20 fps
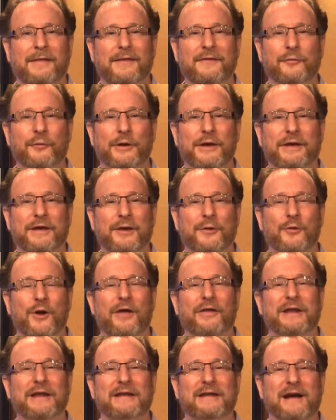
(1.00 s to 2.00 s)
This week on
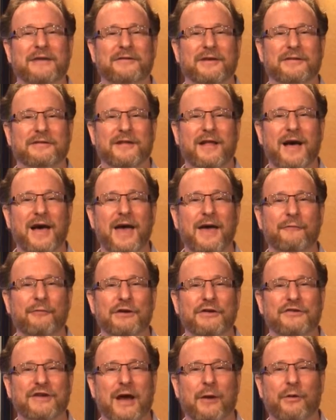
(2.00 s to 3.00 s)
Quality Digest Live,
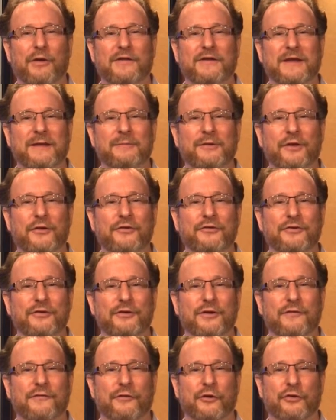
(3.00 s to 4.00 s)
we chat with Tim
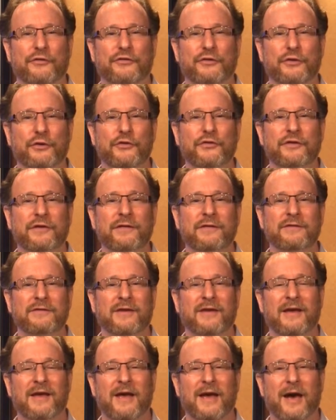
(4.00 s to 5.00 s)
Lozier of Verse
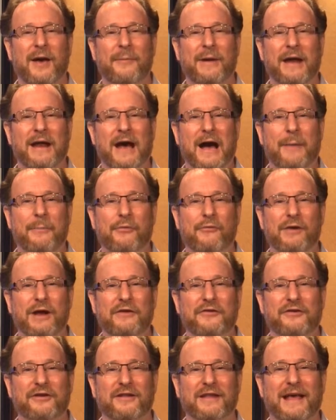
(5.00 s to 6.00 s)
Solutions about
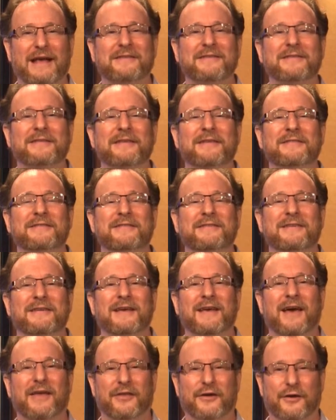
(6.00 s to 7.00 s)
operational excellence
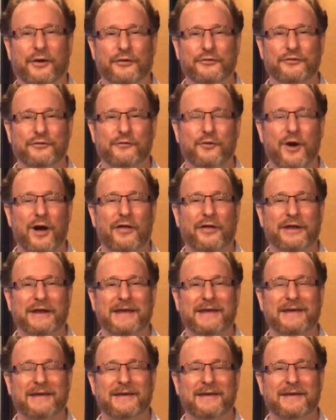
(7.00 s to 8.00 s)
and the culture of
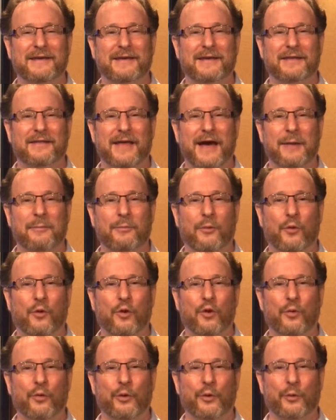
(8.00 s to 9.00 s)
quality. That and
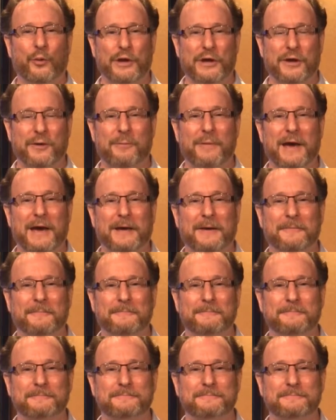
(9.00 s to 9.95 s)
more when we come back.